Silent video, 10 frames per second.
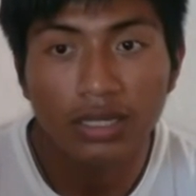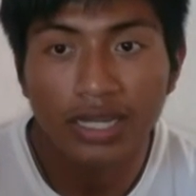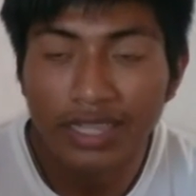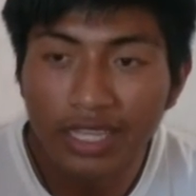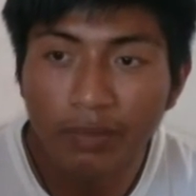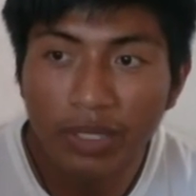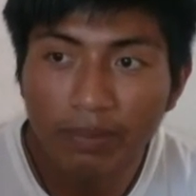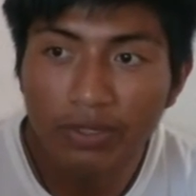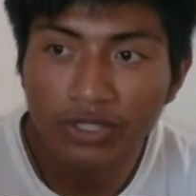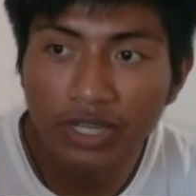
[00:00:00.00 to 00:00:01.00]
And I think
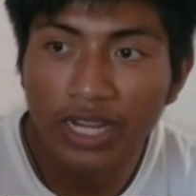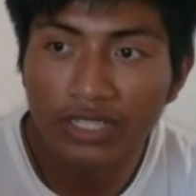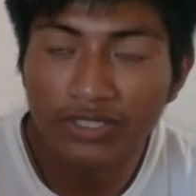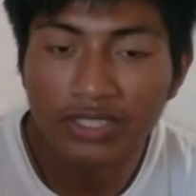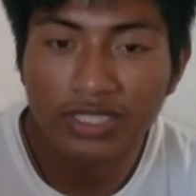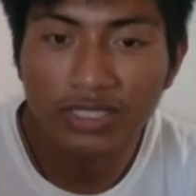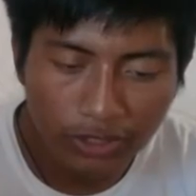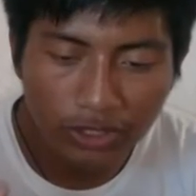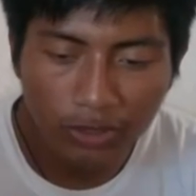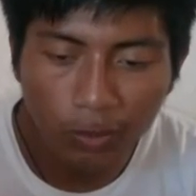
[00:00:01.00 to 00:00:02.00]
people should actually
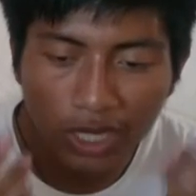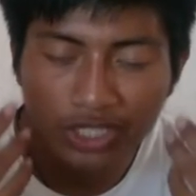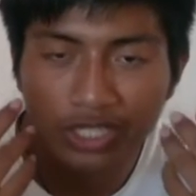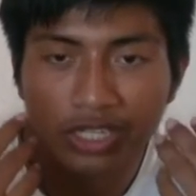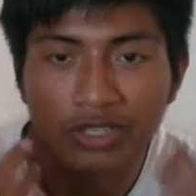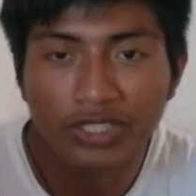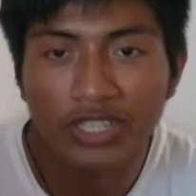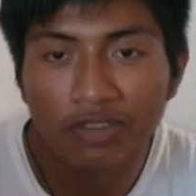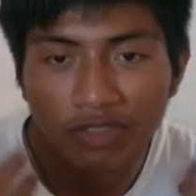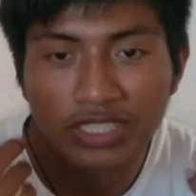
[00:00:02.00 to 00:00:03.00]
start should watch it
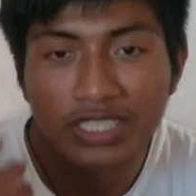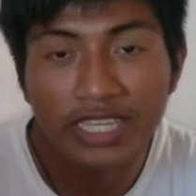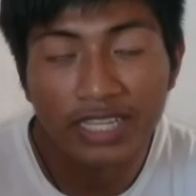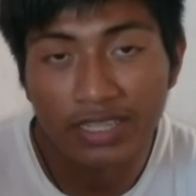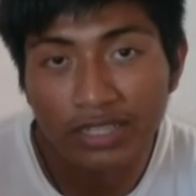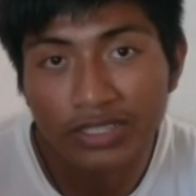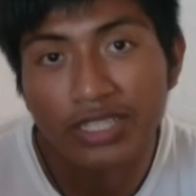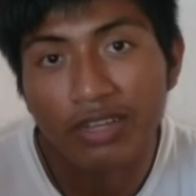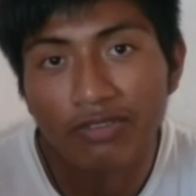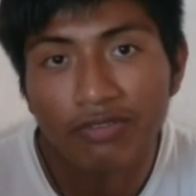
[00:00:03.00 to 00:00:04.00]
themselves and see it
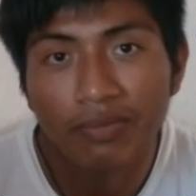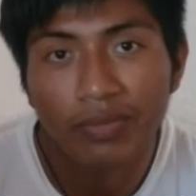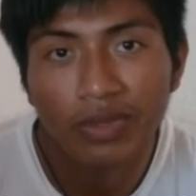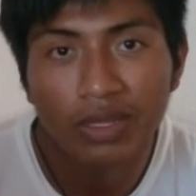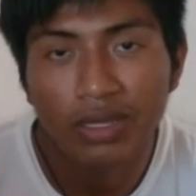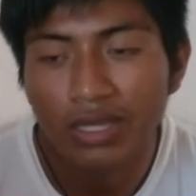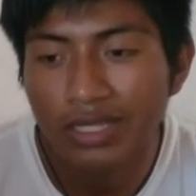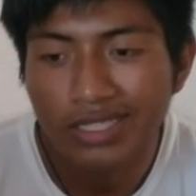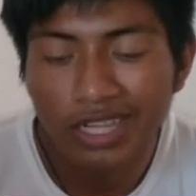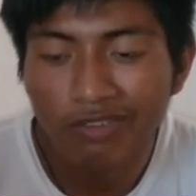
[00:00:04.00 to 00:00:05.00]
themselves.
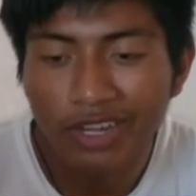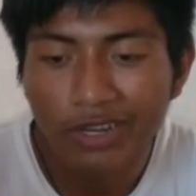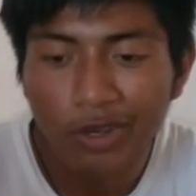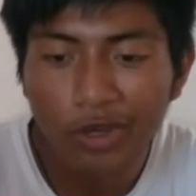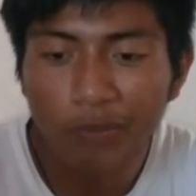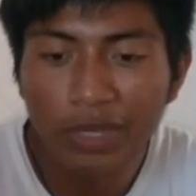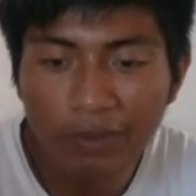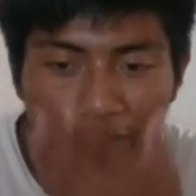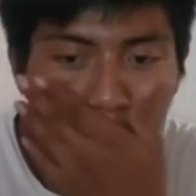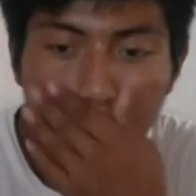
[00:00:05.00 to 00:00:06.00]
Instead of letting other
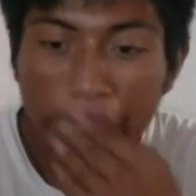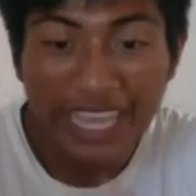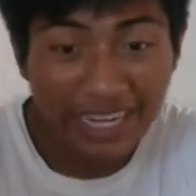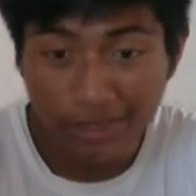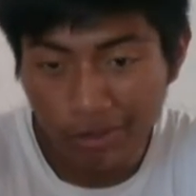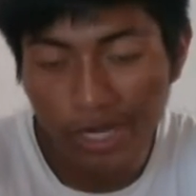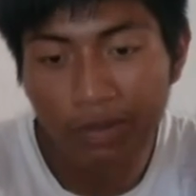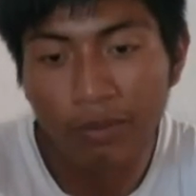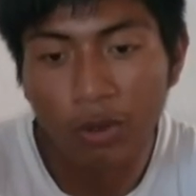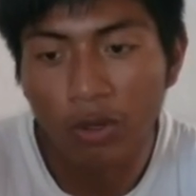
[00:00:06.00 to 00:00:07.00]
people tell it to
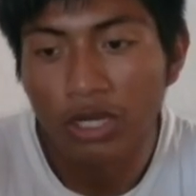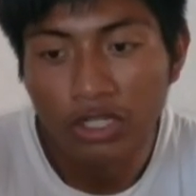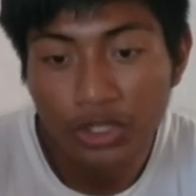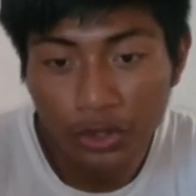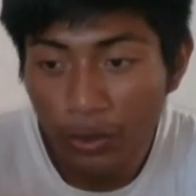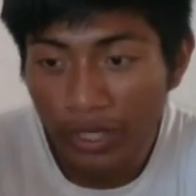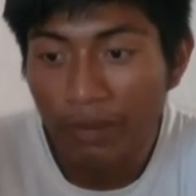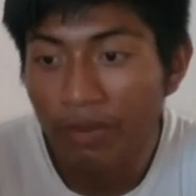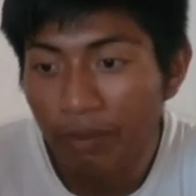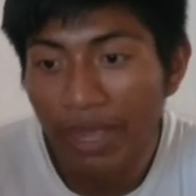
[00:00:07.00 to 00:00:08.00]
them or show
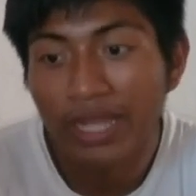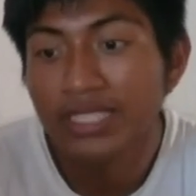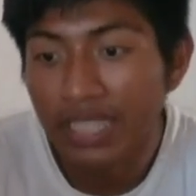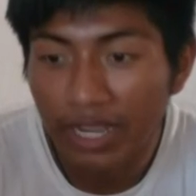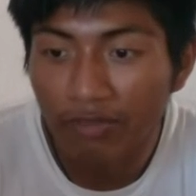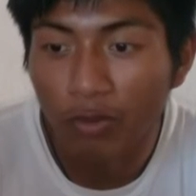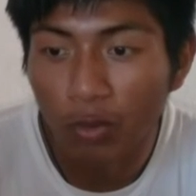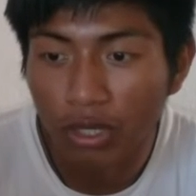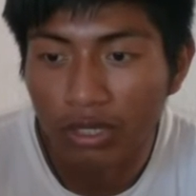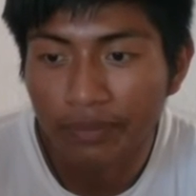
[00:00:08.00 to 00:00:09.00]
them the bad side of the
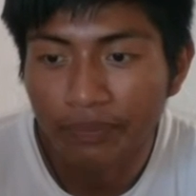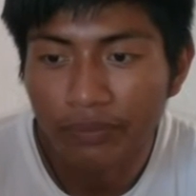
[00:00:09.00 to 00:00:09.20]
world.